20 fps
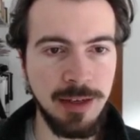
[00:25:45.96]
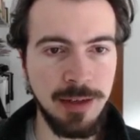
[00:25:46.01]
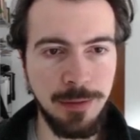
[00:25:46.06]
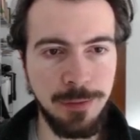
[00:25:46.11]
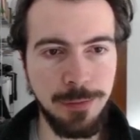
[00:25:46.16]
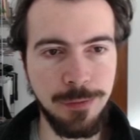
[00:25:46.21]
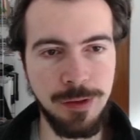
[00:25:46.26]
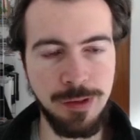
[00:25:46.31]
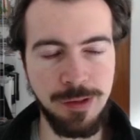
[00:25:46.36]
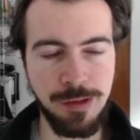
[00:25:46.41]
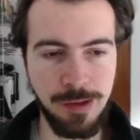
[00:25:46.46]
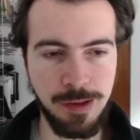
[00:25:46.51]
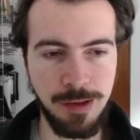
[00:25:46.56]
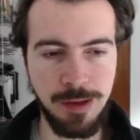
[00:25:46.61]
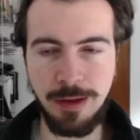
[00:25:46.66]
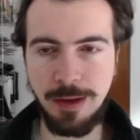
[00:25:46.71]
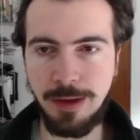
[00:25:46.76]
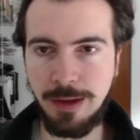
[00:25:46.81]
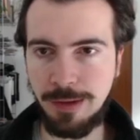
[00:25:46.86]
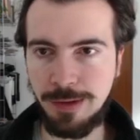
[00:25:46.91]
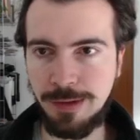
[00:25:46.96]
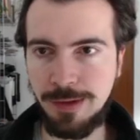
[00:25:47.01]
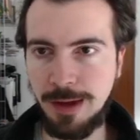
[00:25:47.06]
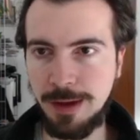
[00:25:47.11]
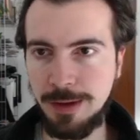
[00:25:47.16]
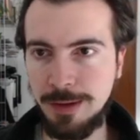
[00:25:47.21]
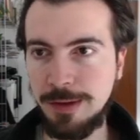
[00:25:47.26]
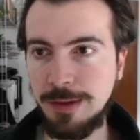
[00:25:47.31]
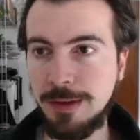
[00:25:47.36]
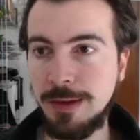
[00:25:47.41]
difference here is
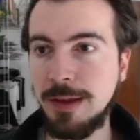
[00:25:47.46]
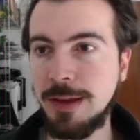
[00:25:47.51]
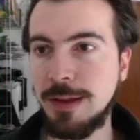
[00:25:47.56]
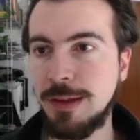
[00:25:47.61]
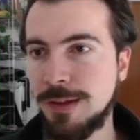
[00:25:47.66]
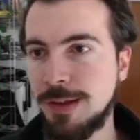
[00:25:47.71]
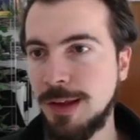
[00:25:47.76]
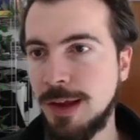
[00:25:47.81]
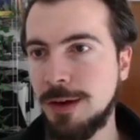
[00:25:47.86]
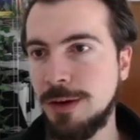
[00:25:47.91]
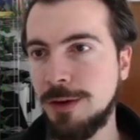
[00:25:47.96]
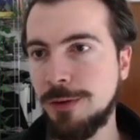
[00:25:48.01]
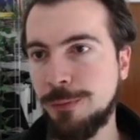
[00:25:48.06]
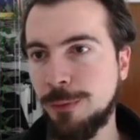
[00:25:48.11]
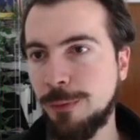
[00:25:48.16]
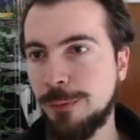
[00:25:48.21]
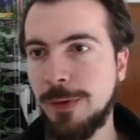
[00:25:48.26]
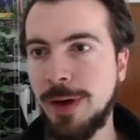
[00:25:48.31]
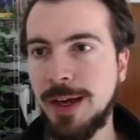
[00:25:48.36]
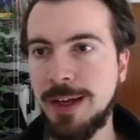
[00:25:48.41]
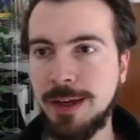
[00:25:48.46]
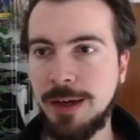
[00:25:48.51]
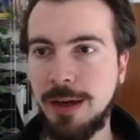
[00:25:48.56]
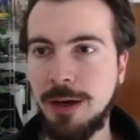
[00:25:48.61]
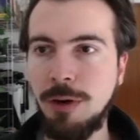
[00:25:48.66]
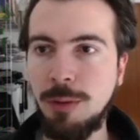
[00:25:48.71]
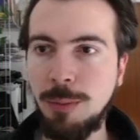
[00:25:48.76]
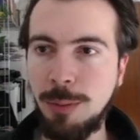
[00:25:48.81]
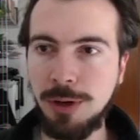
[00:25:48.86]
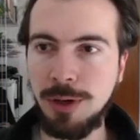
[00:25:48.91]
that instead of refining
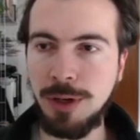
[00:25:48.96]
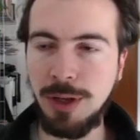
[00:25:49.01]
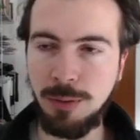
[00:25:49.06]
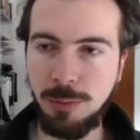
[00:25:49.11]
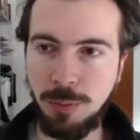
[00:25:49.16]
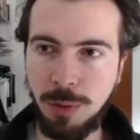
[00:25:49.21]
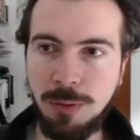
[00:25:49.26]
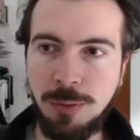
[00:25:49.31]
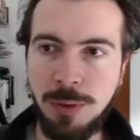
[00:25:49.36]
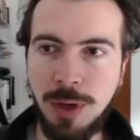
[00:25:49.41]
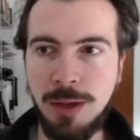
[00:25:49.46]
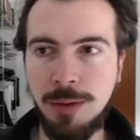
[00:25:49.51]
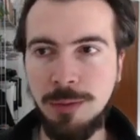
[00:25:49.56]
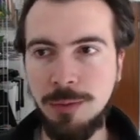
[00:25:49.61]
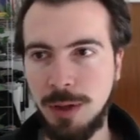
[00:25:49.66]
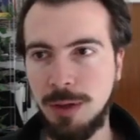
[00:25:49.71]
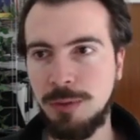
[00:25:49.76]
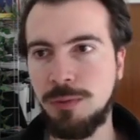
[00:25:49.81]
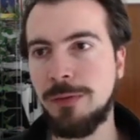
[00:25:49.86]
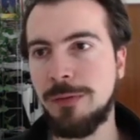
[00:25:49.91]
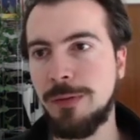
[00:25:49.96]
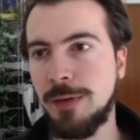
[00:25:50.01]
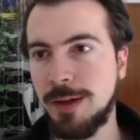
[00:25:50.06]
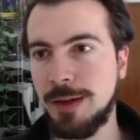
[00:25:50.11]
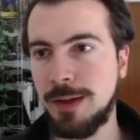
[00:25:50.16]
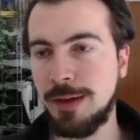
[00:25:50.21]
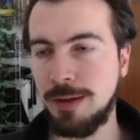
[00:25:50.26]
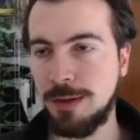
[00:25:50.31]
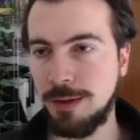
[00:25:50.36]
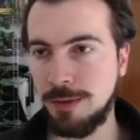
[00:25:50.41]
our model in one way, we refine
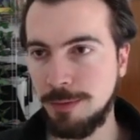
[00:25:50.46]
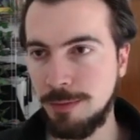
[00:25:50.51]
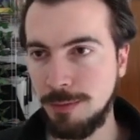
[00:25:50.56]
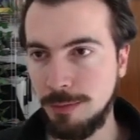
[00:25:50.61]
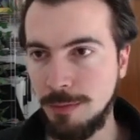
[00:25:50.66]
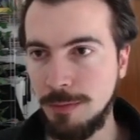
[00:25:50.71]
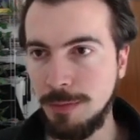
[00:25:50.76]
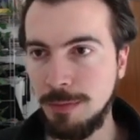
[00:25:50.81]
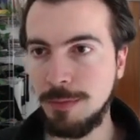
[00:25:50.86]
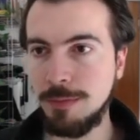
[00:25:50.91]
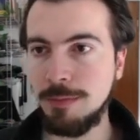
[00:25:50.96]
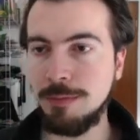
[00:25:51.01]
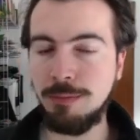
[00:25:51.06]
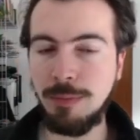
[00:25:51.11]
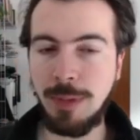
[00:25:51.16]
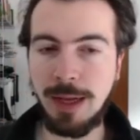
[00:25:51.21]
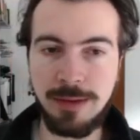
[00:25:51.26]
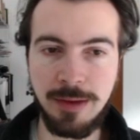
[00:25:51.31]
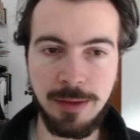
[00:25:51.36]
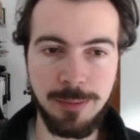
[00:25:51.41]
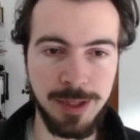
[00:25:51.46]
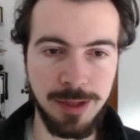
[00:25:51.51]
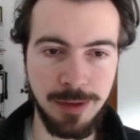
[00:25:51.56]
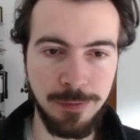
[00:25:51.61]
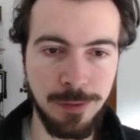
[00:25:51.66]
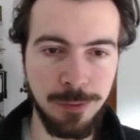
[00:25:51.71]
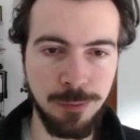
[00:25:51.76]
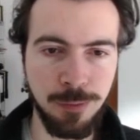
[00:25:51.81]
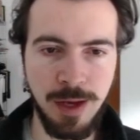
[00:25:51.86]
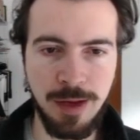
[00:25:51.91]
it in multiple
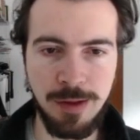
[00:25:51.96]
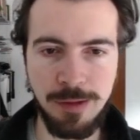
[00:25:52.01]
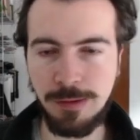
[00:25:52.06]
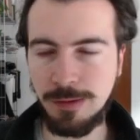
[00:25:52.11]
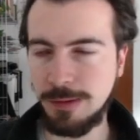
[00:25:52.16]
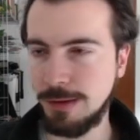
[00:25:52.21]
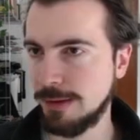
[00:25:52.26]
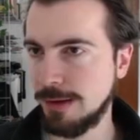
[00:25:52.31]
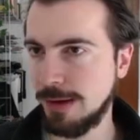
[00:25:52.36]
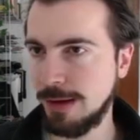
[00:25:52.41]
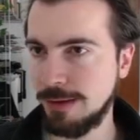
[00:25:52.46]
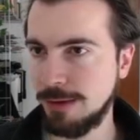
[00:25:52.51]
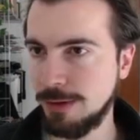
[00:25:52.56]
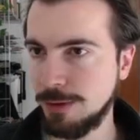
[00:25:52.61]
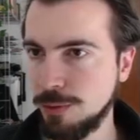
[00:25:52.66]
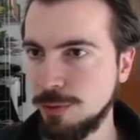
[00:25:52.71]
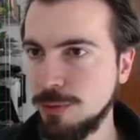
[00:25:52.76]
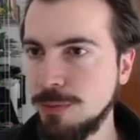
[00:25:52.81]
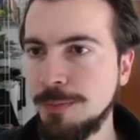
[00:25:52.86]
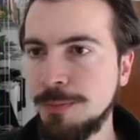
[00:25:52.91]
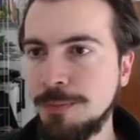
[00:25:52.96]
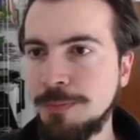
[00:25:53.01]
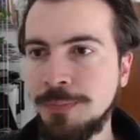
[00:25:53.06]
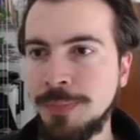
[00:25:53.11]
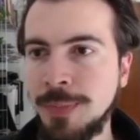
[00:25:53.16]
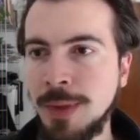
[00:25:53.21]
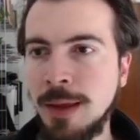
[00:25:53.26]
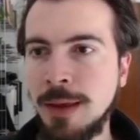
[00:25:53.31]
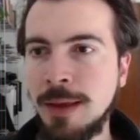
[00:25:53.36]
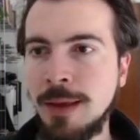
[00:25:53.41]
different ways, in this case in two.
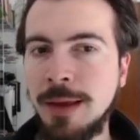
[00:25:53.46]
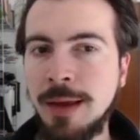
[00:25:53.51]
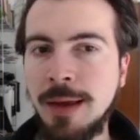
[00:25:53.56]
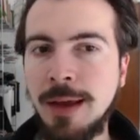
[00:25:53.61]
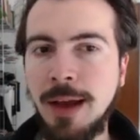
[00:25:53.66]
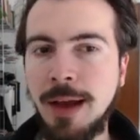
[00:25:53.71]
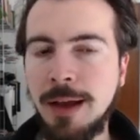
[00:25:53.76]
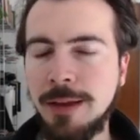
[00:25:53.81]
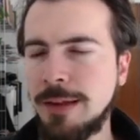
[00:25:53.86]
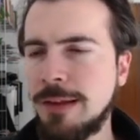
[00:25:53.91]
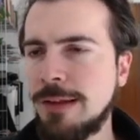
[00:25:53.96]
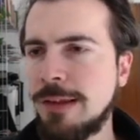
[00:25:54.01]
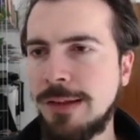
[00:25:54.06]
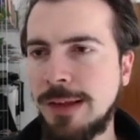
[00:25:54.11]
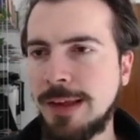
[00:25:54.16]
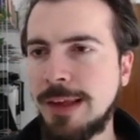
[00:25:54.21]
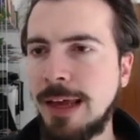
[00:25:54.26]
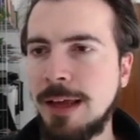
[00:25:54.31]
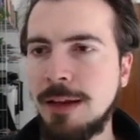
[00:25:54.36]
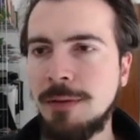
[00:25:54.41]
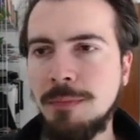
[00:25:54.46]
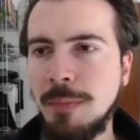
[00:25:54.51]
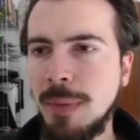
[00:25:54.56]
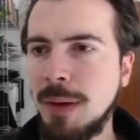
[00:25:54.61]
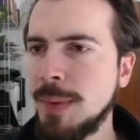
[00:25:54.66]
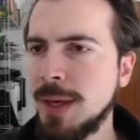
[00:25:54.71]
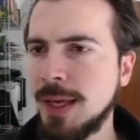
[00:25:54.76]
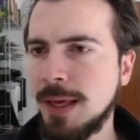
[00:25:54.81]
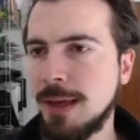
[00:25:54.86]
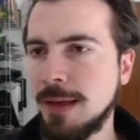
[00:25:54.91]
And this is again
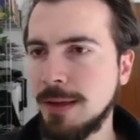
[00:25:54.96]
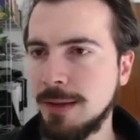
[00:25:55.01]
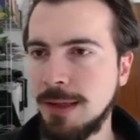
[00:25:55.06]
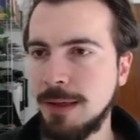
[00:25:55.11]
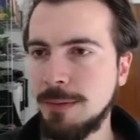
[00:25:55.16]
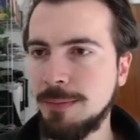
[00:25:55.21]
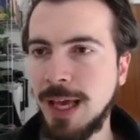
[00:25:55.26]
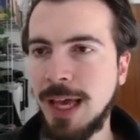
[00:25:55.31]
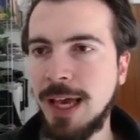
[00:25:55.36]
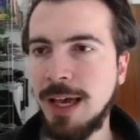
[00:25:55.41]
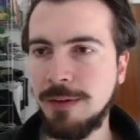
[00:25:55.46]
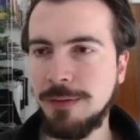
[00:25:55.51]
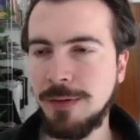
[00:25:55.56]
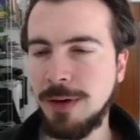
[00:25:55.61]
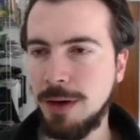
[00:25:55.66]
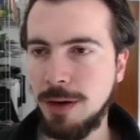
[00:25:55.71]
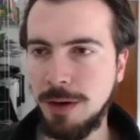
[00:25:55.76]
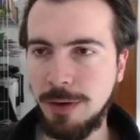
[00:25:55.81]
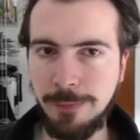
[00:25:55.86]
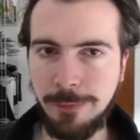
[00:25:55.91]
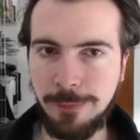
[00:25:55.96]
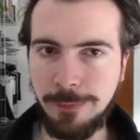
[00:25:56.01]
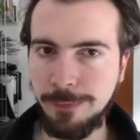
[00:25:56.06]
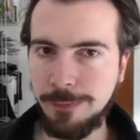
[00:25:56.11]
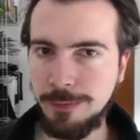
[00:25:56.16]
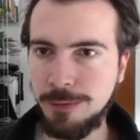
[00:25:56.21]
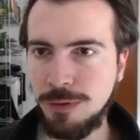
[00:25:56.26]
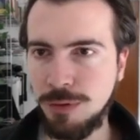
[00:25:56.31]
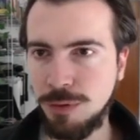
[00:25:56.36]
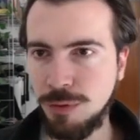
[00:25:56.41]
mimicking the behavior
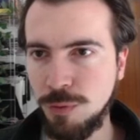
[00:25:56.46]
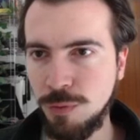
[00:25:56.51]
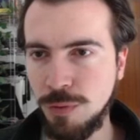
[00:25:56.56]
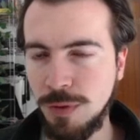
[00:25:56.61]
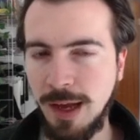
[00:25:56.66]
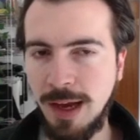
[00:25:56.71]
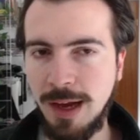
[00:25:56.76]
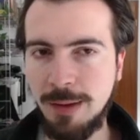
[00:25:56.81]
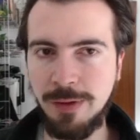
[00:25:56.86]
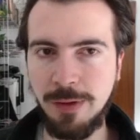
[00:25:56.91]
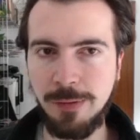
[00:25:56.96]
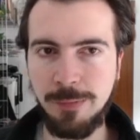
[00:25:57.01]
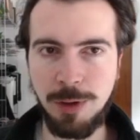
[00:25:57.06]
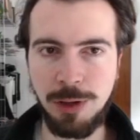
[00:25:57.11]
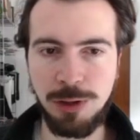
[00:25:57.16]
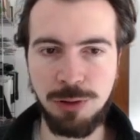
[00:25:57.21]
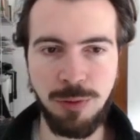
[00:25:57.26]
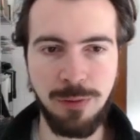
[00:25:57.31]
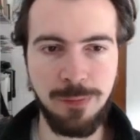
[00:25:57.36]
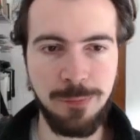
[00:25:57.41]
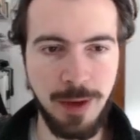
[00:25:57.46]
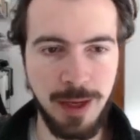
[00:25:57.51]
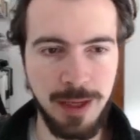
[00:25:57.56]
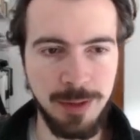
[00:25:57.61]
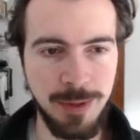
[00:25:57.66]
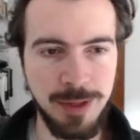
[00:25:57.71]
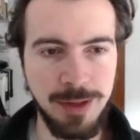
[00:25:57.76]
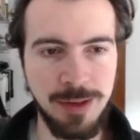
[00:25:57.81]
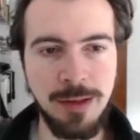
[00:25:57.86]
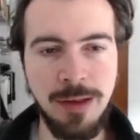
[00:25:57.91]
of two types of model
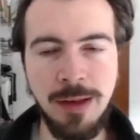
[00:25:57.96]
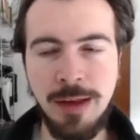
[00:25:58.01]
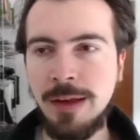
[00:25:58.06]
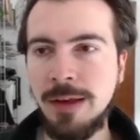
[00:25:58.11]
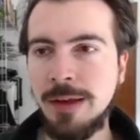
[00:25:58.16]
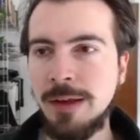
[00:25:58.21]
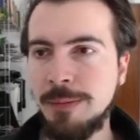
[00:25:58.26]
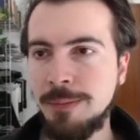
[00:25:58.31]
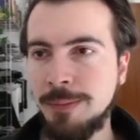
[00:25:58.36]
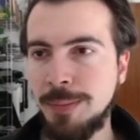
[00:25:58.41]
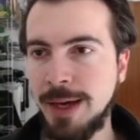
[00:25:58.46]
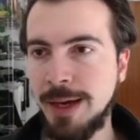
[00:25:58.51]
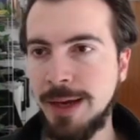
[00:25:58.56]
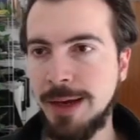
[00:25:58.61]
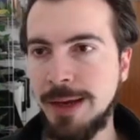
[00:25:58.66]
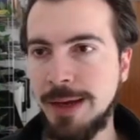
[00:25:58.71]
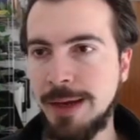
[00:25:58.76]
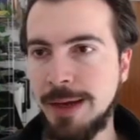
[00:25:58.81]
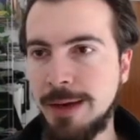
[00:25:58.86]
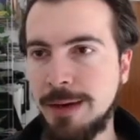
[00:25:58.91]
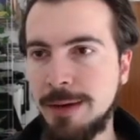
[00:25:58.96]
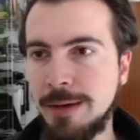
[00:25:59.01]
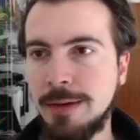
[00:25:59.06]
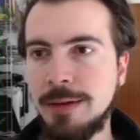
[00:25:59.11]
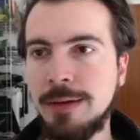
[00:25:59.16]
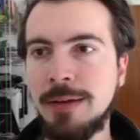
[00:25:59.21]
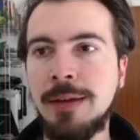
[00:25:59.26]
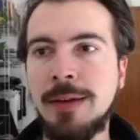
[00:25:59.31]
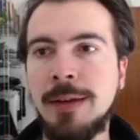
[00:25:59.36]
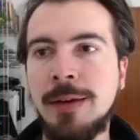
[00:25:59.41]
refinement by
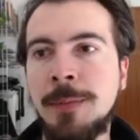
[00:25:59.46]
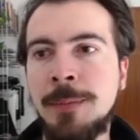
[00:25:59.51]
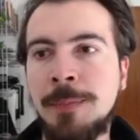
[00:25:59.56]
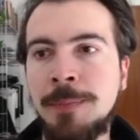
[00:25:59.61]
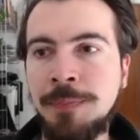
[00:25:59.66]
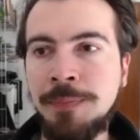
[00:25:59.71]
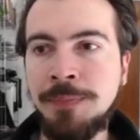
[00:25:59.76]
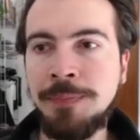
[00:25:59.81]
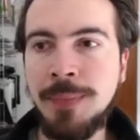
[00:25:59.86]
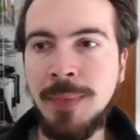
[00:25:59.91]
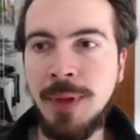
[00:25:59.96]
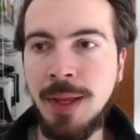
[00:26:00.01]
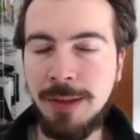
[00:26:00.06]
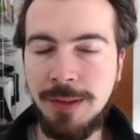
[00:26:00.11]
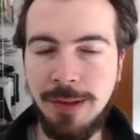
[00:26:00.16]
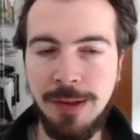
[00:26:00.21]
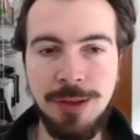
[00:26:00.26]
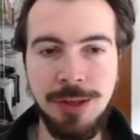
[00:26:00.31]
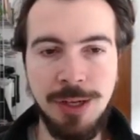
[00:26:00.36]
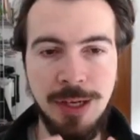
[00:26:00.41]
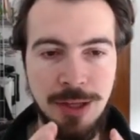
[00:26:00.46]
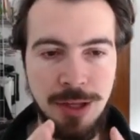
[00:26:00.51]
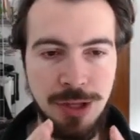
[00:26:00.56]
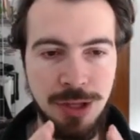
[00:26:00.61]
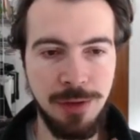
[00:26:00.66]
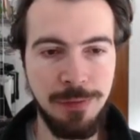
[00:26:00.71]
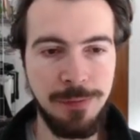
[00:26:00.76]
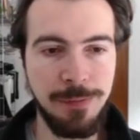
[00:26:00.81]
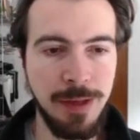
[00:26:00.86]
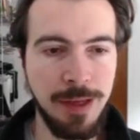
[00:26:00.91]
essentially
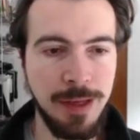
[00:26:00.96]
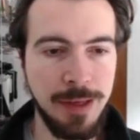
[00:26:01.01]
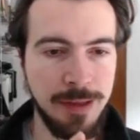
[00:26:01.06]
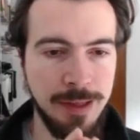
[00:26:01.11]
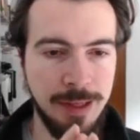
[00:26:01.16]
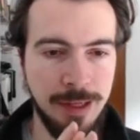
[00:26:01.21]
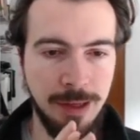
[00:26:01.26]
shifting the